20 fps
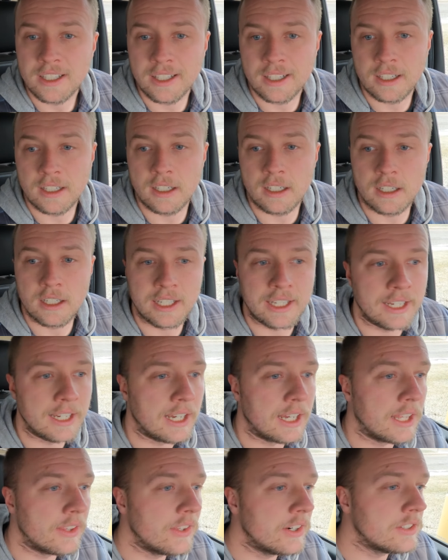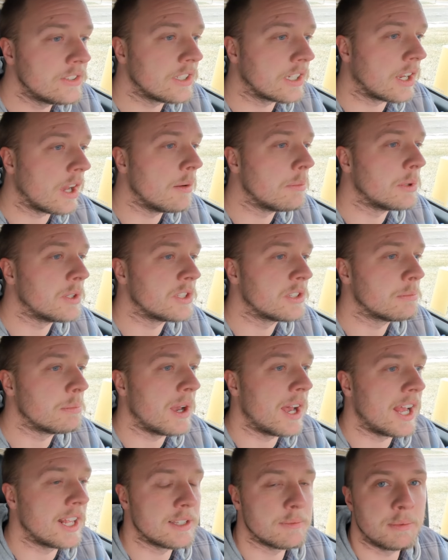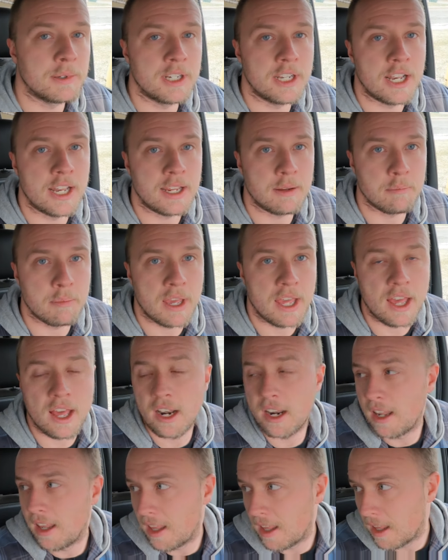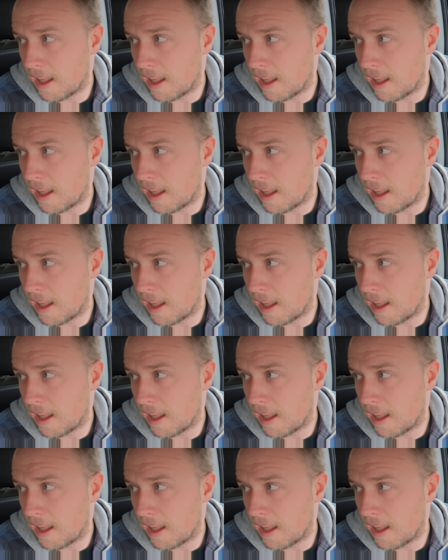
There, yeah, there's a couple spots, but it ain't bad.